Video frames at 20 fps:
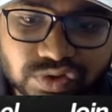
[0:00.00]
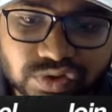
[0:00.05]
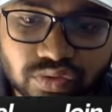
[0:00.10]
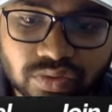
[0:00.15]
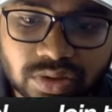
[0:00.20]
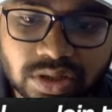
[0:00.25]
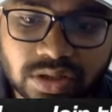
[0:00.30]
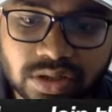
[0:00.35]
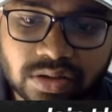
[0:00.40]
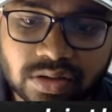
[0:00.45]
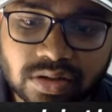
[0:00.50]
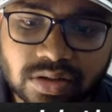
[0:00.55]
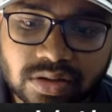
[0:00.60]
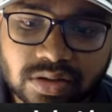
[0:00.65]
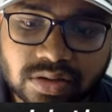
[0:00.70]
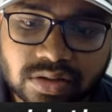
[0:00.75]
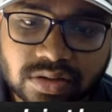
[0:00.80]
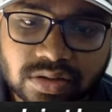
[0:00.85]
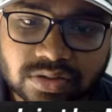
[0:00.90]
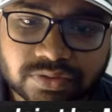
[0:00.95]
Okay,
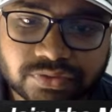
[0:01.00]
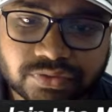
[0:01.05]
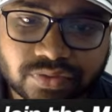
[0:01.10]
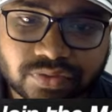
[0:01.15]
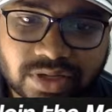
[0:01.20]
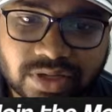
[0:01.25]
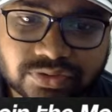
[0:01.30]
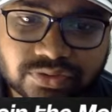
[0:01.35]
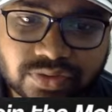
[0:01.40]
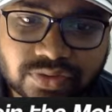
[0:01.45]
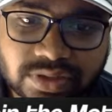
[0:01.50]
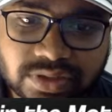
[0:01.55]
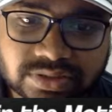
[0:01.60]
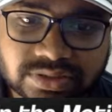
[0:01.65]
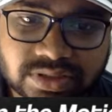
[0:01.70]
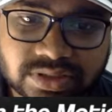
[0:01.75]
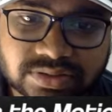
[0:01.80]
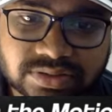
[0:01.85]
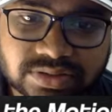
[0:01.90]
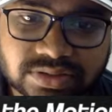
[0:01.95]
so as you guys
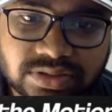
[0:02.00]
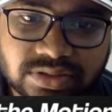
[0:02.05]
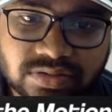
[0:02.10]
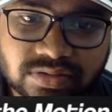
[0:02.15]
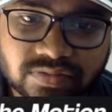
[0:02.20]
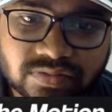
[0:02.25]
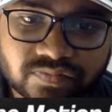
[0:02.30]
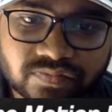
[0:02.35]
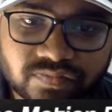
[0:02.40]
can see,